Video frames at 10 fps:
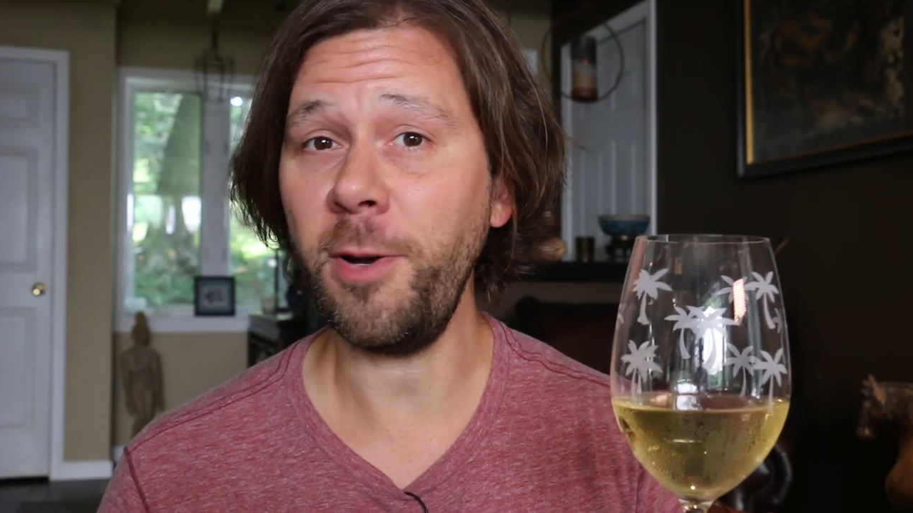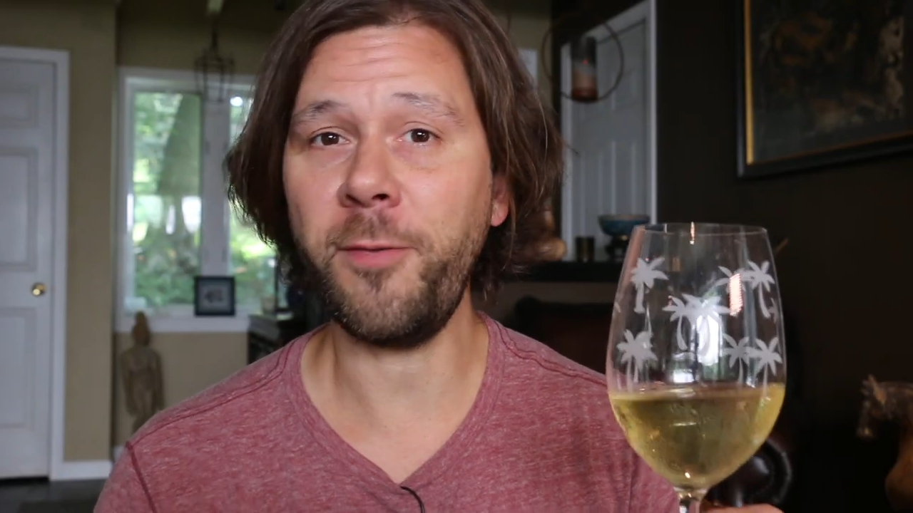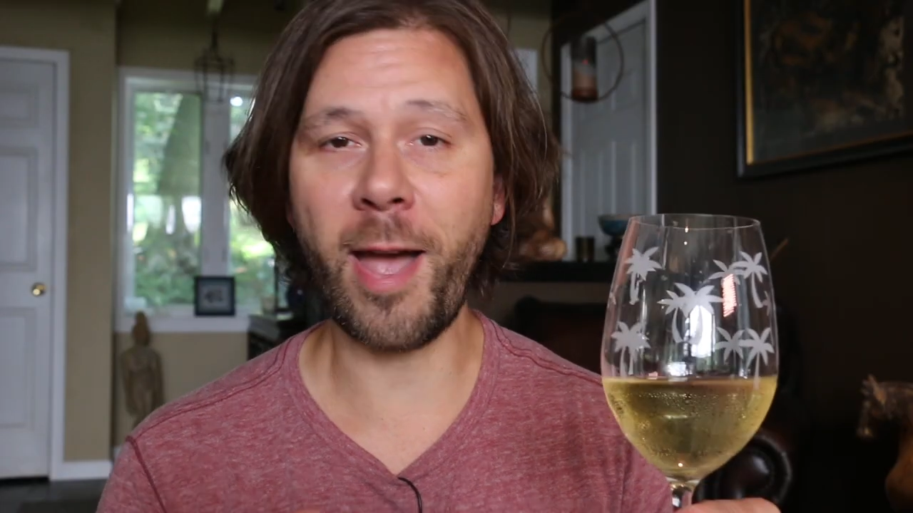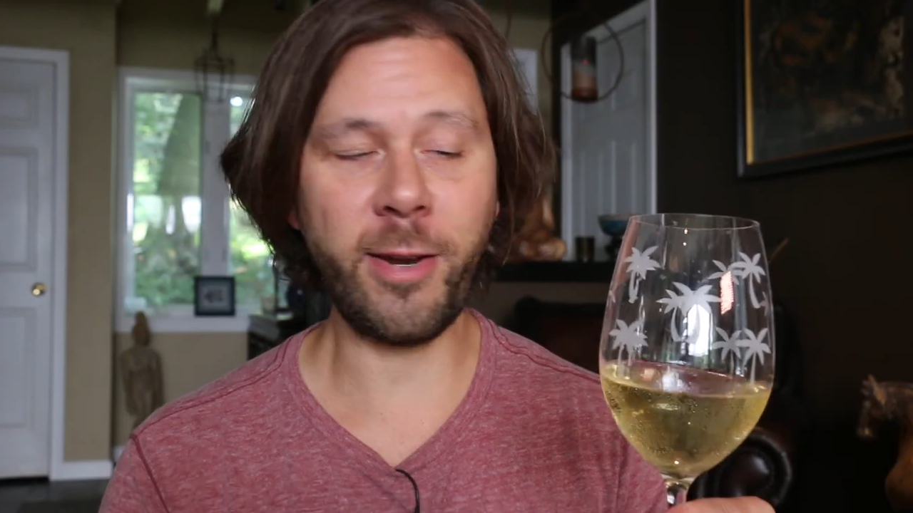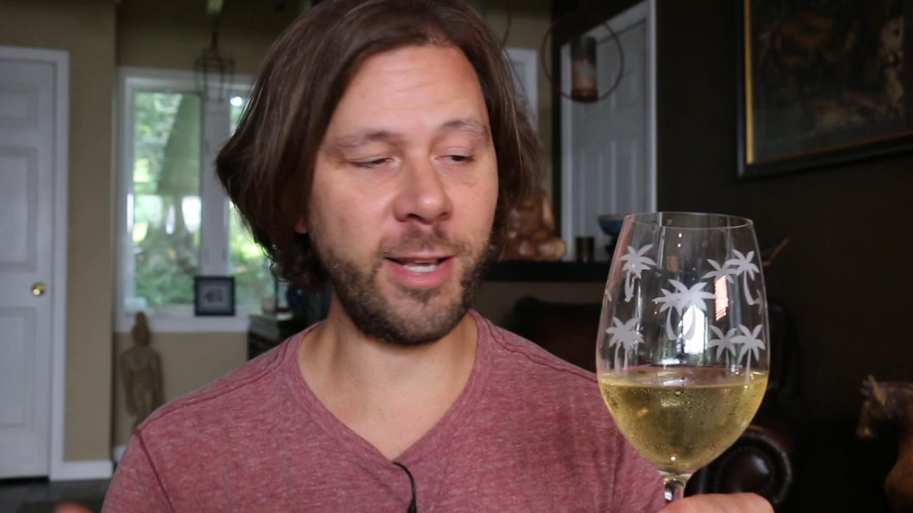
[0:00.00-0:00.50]
a
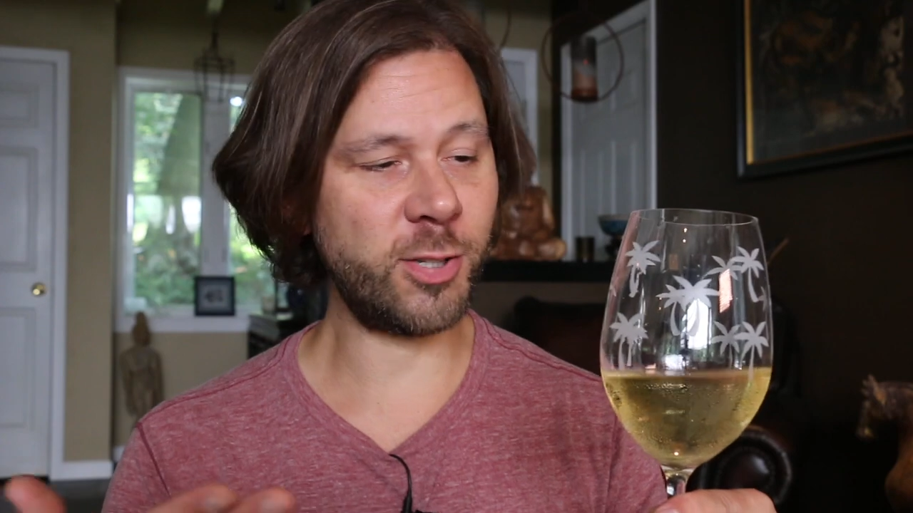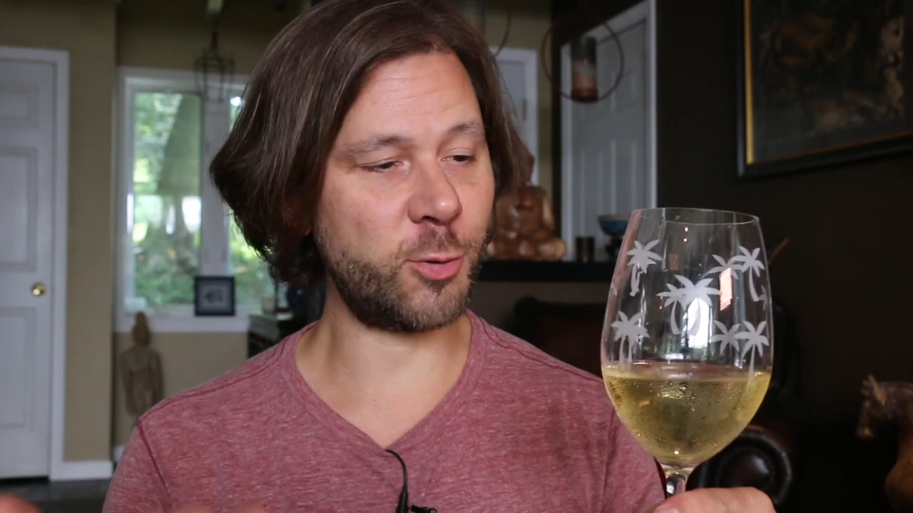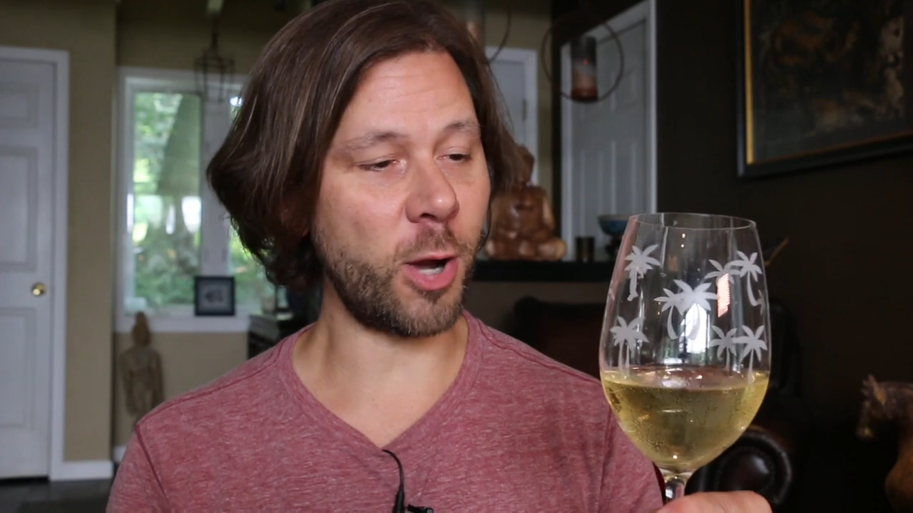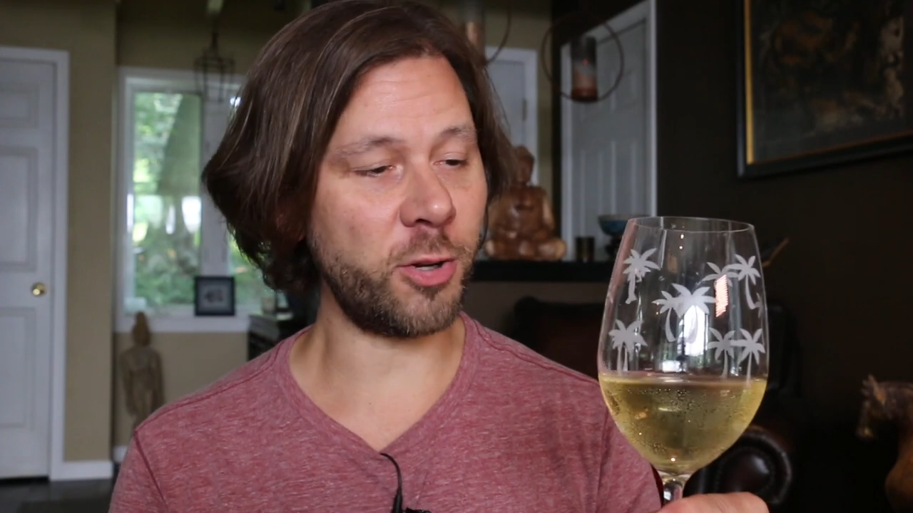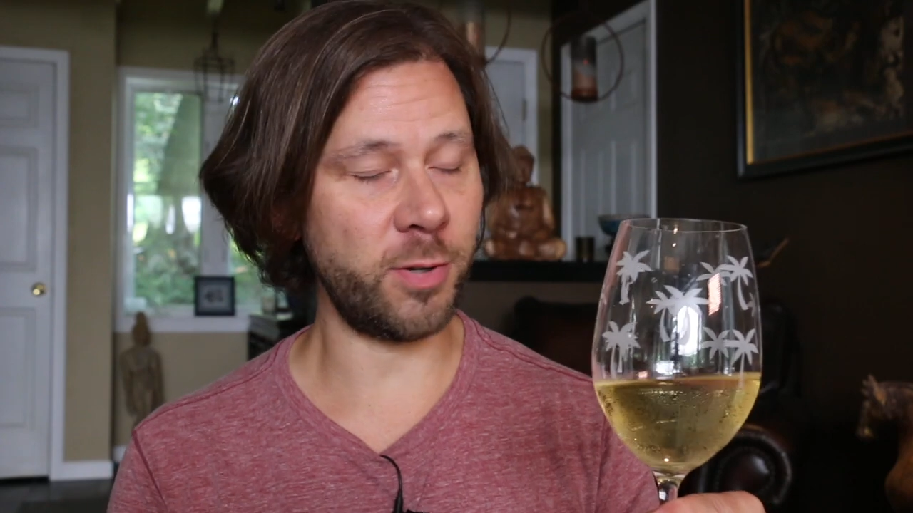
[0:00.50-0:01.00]
founding
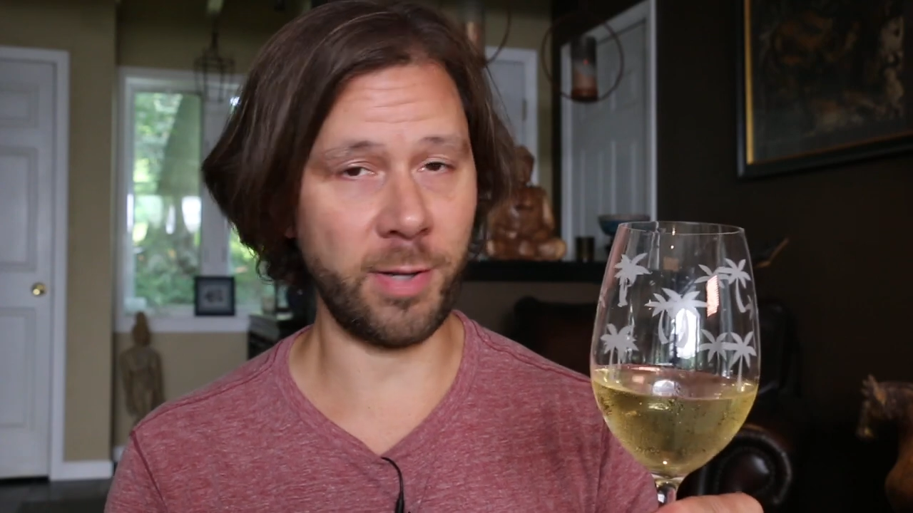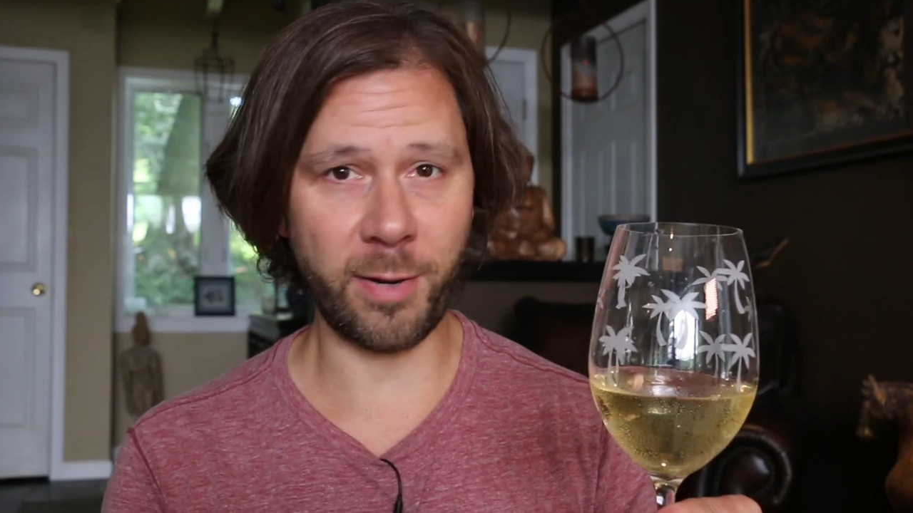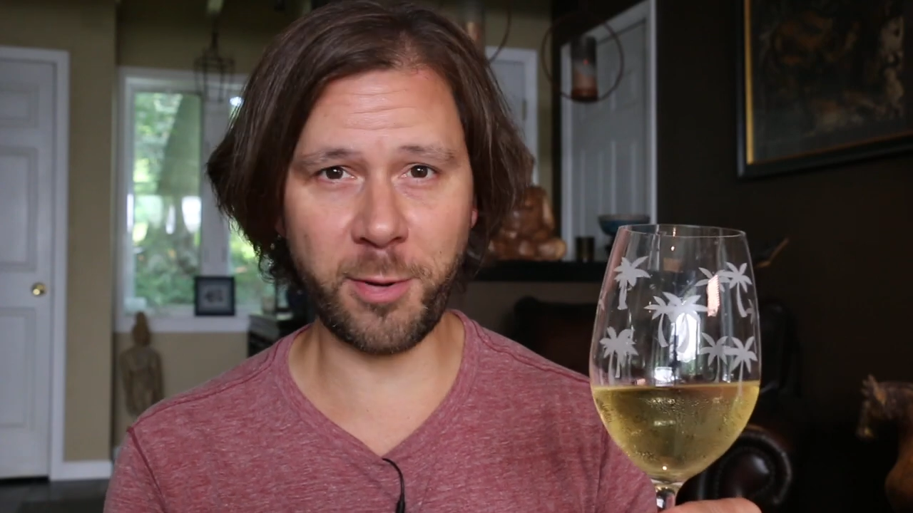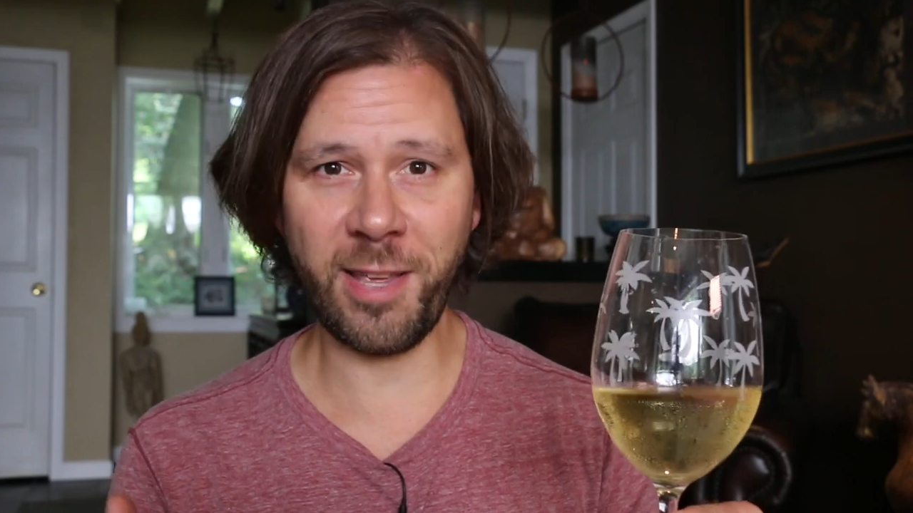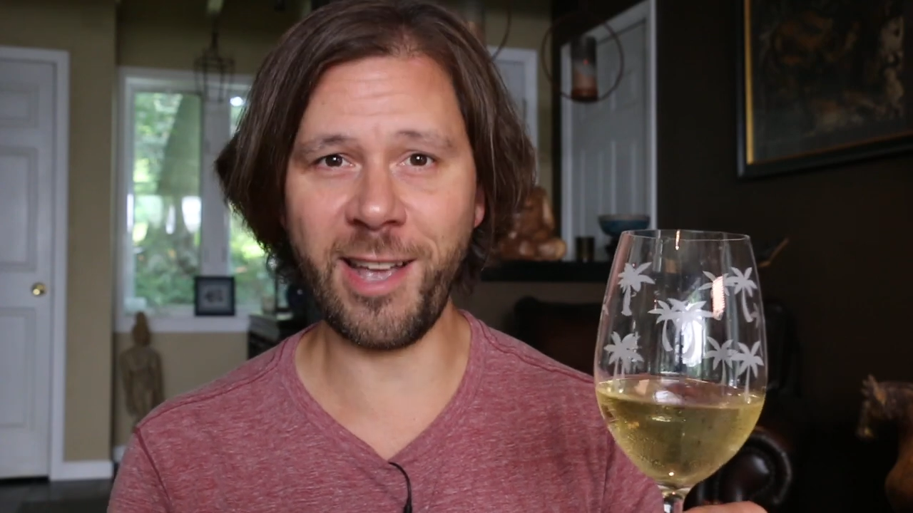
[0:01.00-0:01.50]
structure that
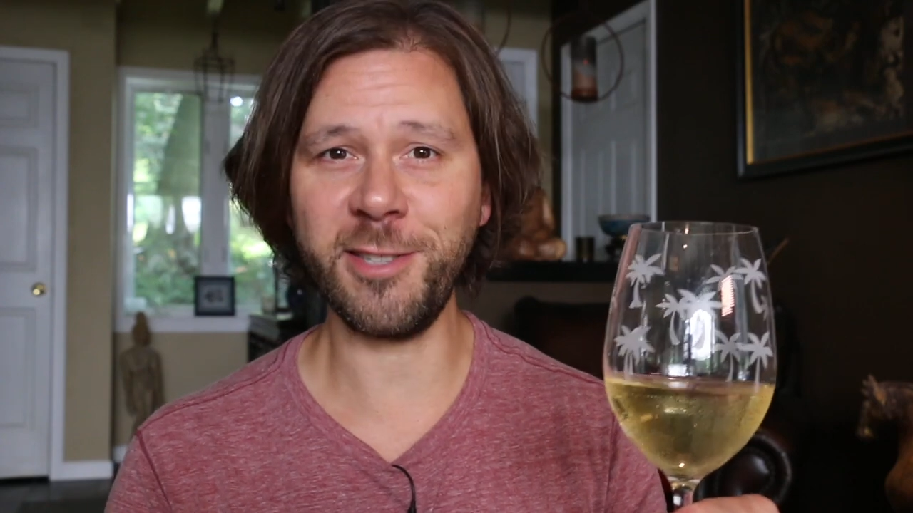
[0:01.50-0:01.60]
everything